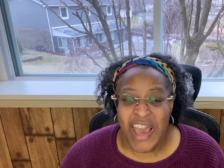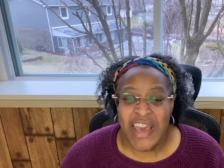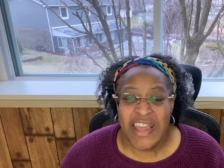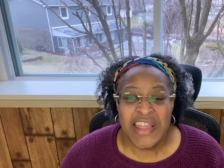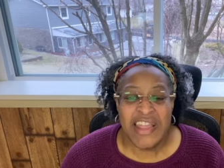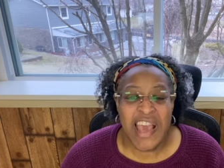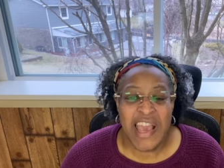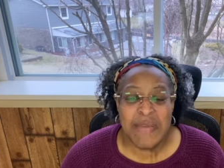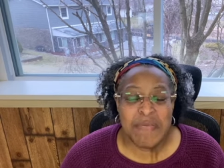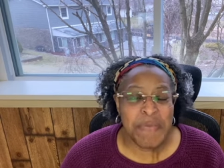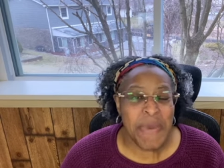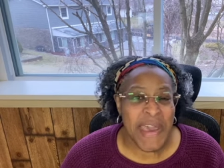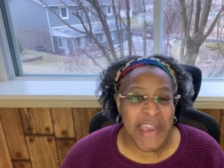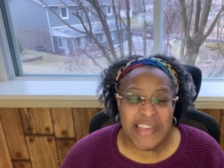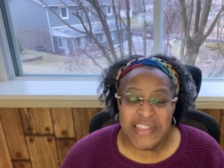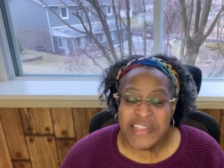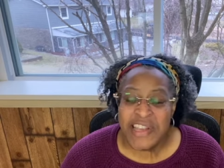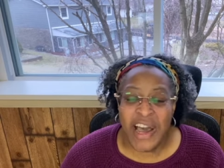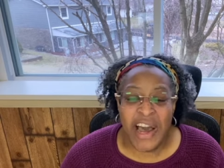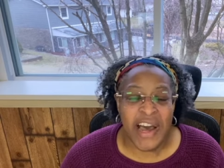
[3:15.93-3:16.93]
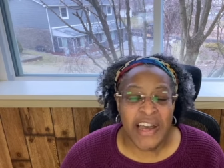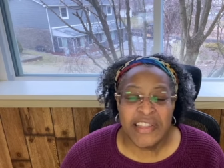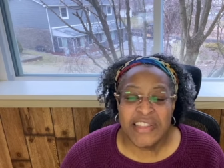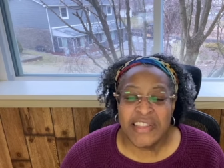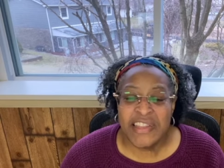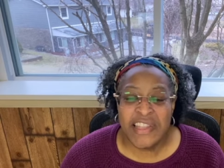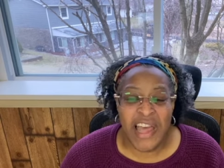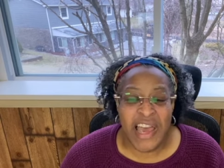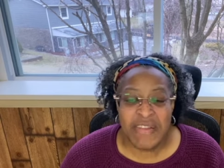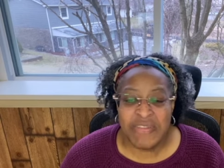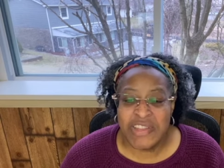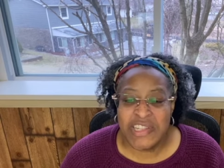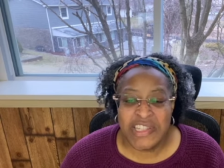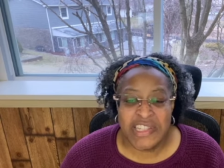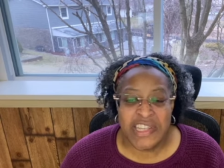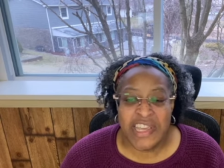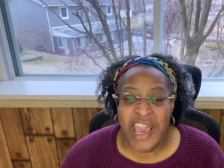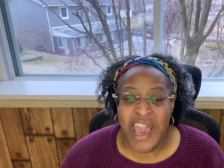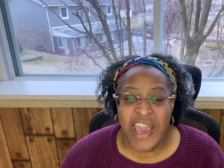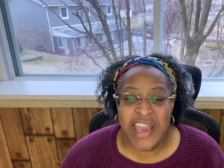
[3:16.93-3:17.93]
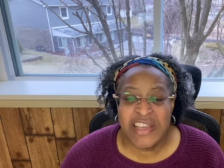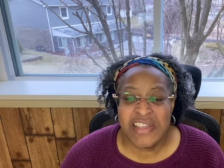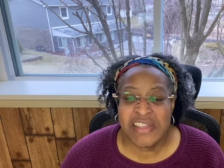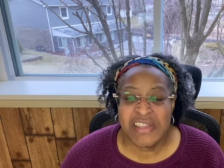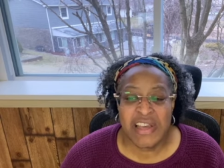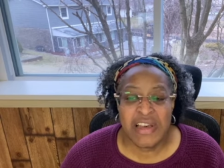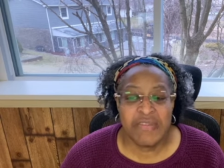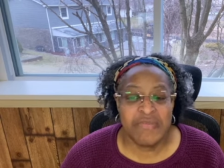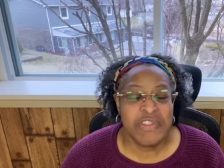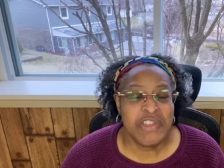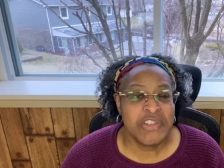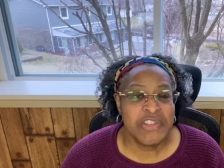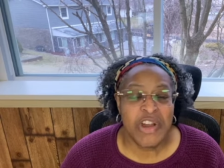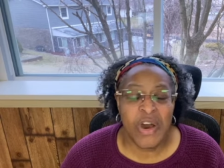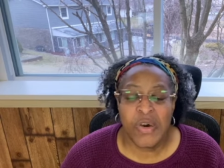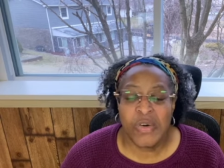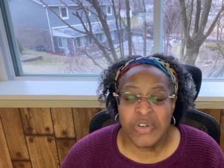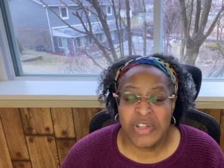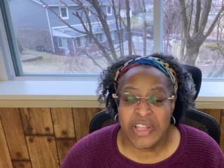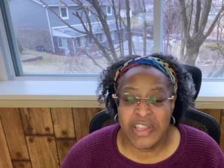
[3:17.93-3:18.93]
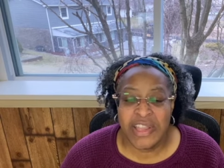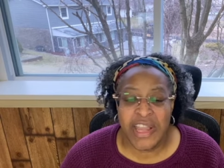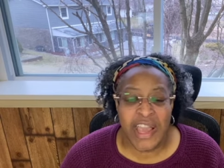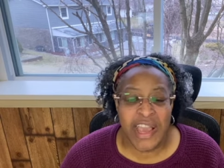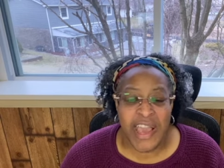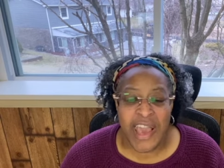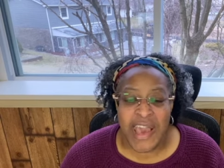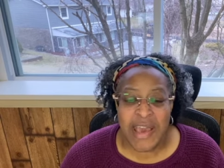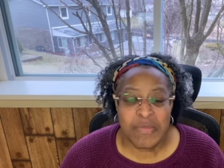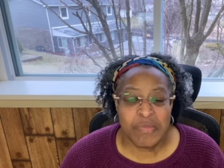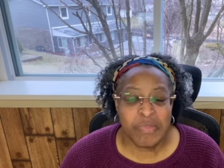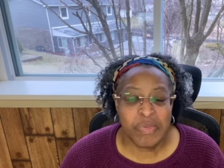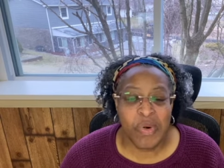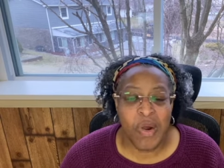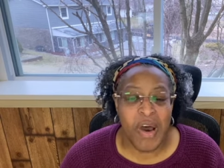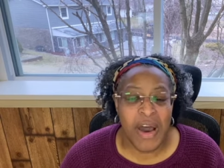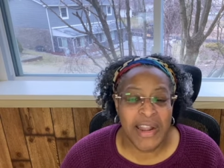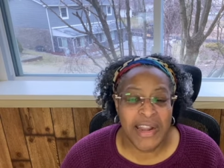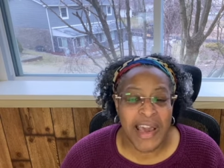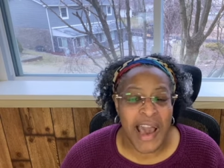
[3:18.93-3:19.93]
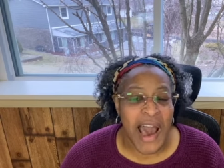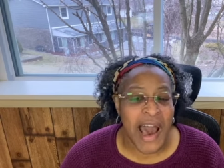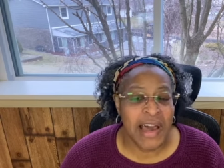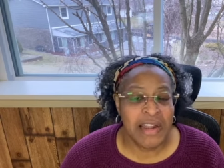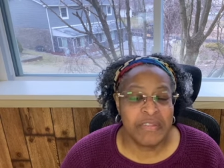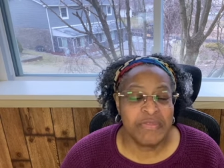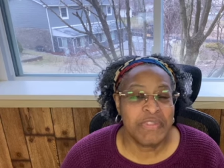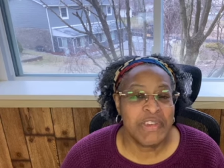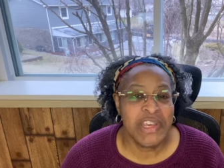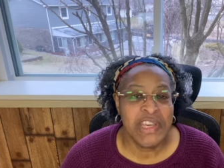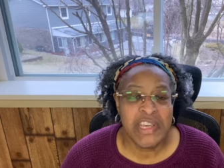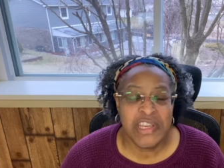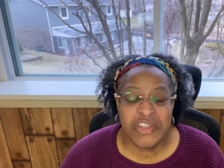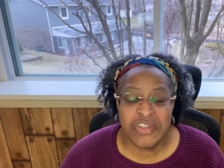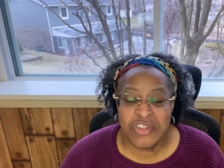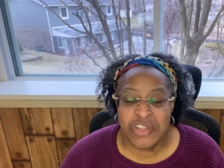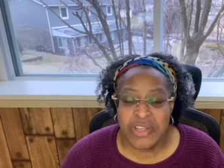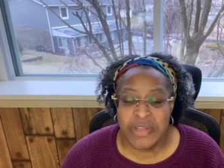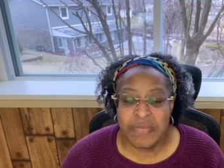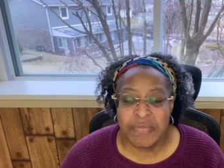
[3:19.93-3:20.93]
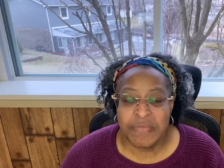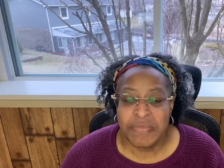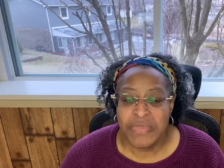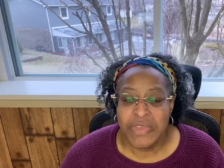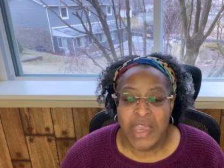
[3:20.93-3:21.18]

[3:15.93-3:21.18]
They baked unleavened cakes of the dough that they had brought out of Egypt.